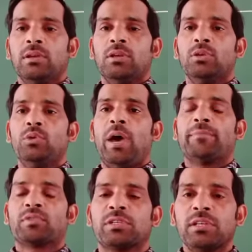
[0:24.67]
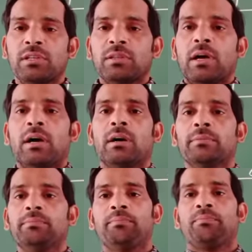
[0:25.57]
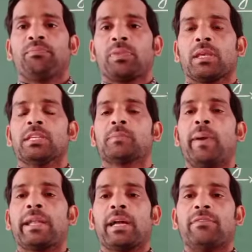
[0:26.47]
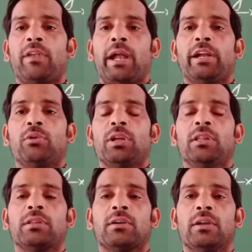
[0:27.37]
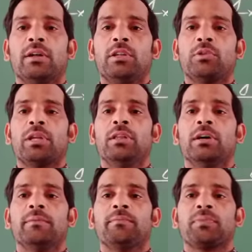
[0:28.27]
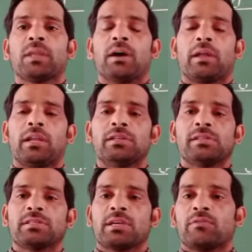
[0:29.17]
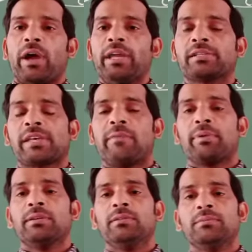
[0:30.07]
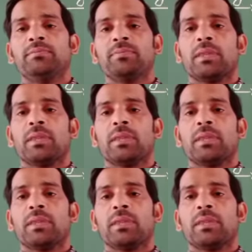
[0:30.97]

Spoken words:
You have seen a spark of a light during the thunder, during the rainy season. Why it's happened?